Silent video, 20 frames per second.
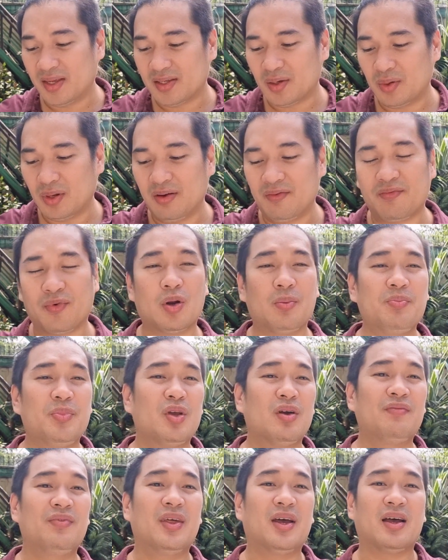So he'll inform you
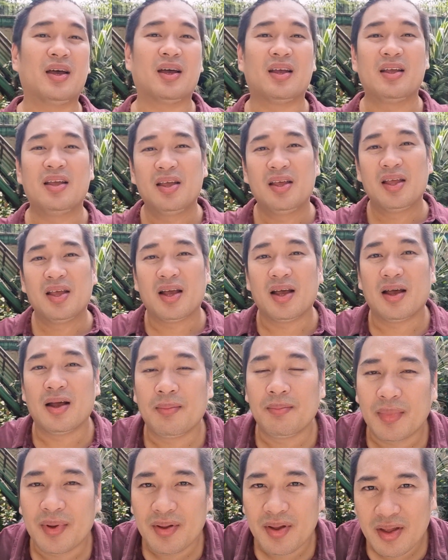of the
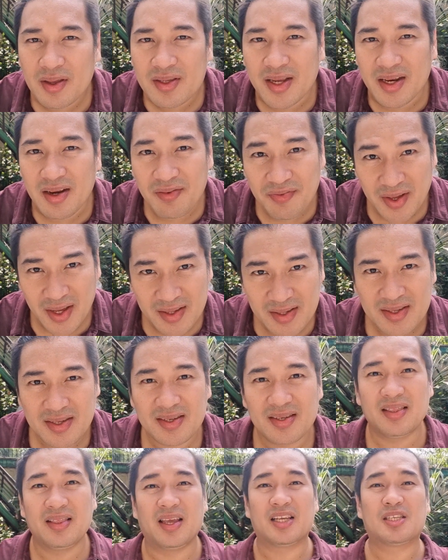side effects,
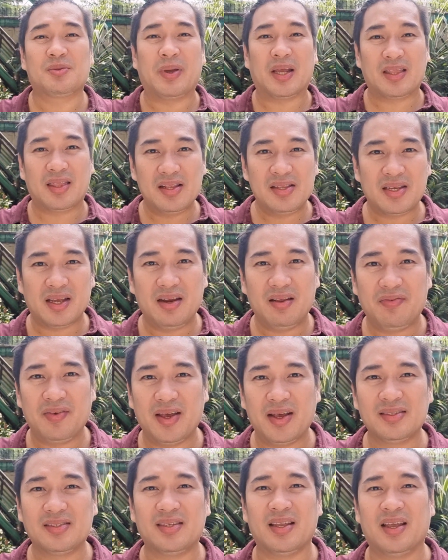the expected side
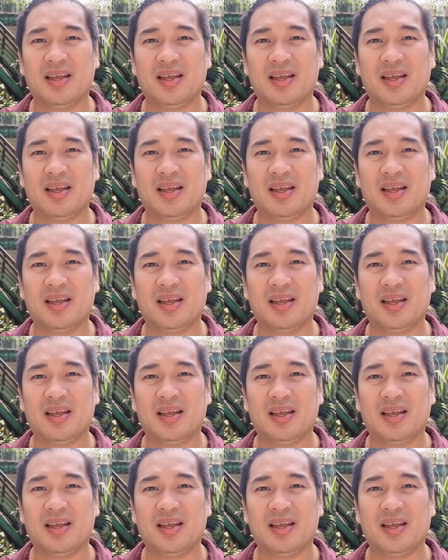effects,